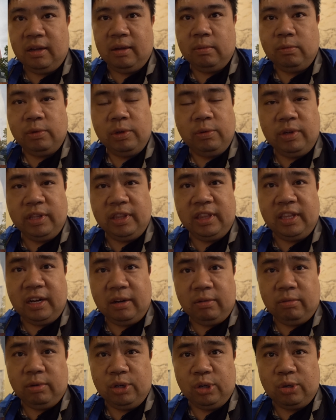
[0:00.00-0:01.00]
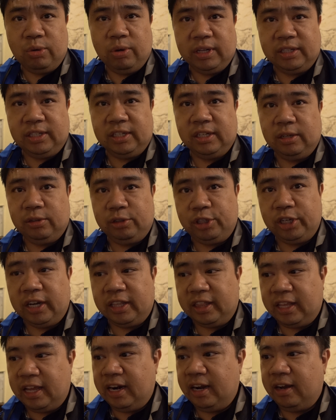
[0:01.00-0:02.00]
we went there real quick to go
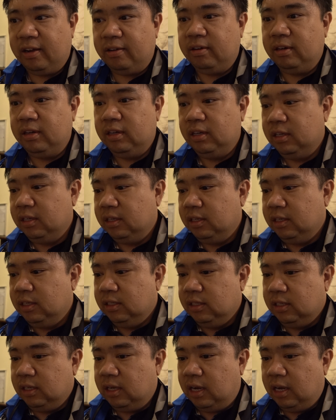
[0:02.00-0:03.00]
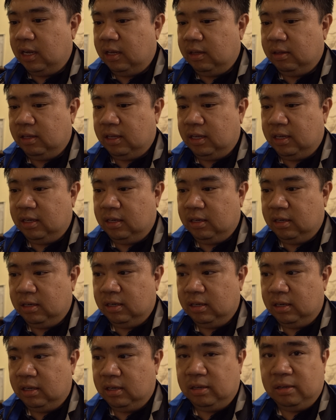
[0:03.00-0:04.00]
check that out. And
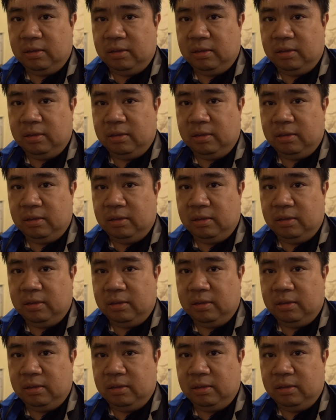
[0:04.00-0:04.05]
then,